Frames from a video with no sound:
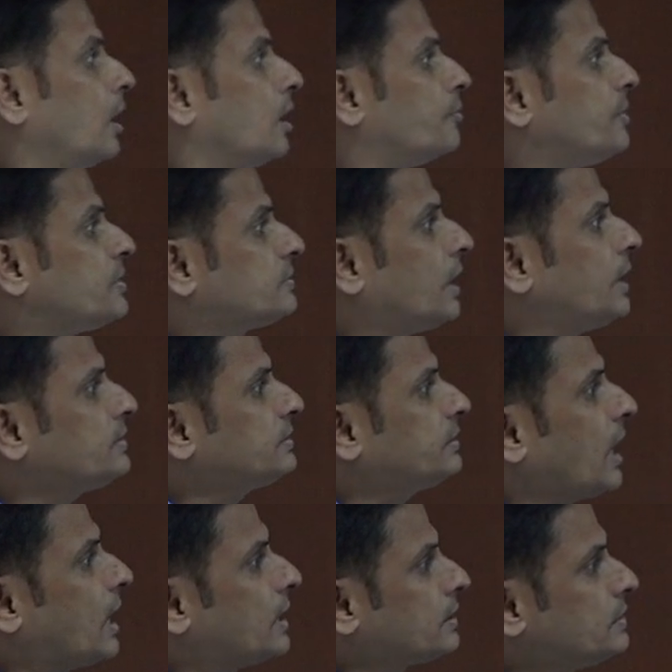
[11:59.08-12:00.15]
Besides
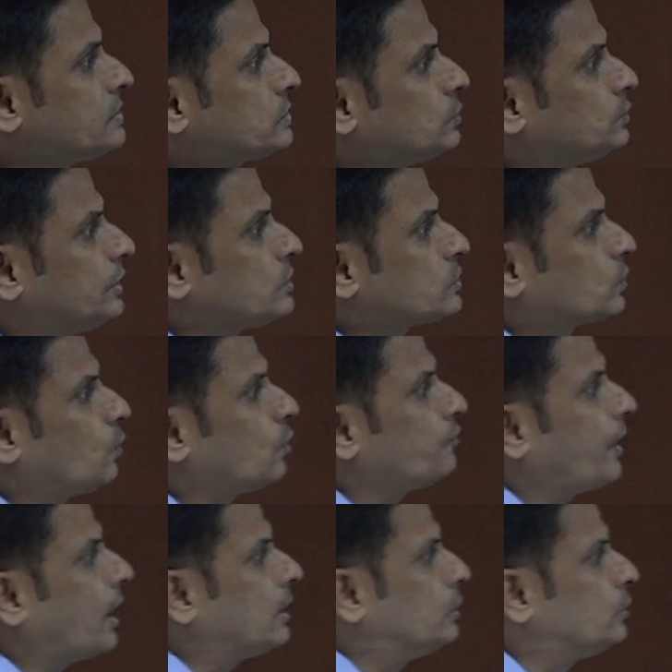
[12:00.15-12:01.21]
adherence to these core
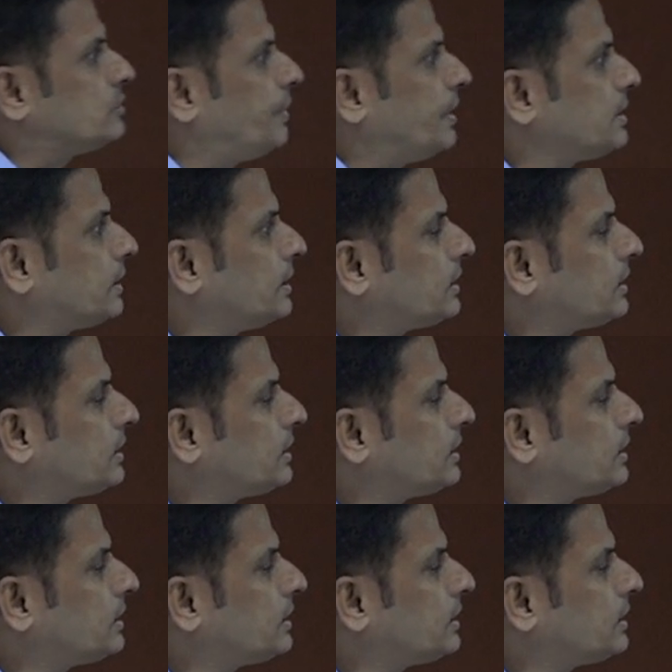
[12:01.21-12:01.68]
values, medical